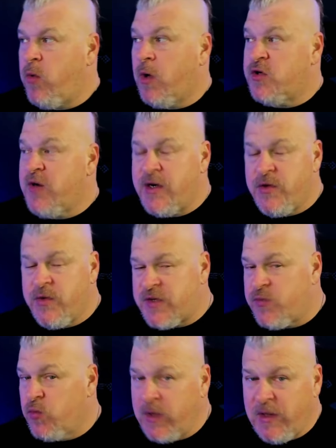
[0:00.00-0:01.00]
We're going to try to do
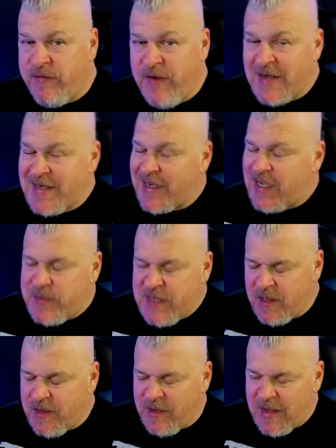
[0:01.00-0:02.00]
this really fast. I keep
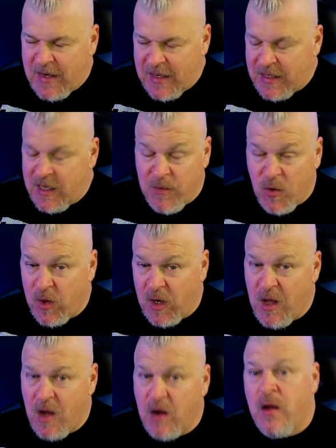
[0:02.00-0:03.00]
telling you that, and I keep going
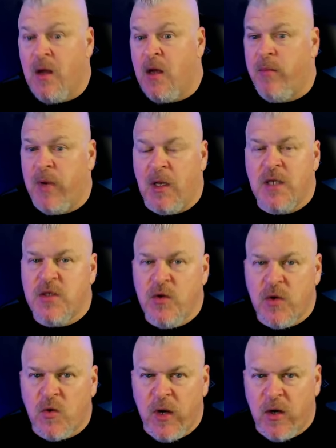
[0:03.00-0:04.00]
long, but let's
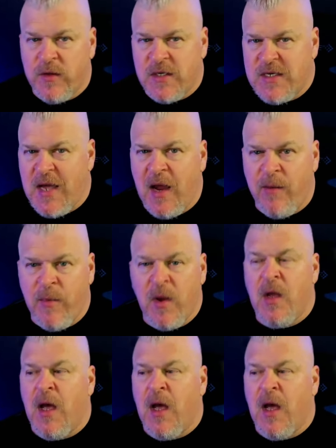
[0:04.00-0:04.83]
do it quicker this time.